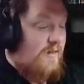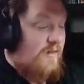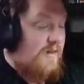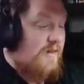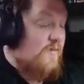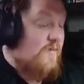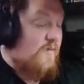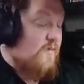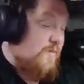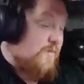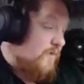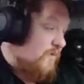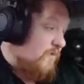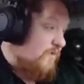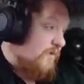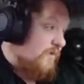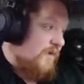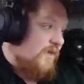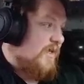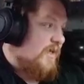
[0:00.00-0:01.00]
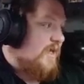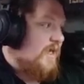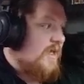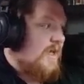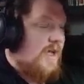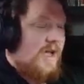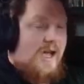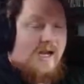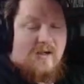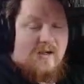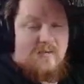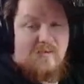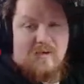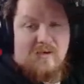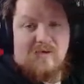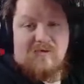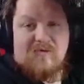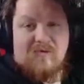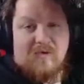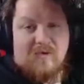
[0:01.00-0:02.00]
that when we pulled it, I
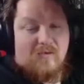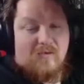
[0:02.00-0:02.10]
completely forgot the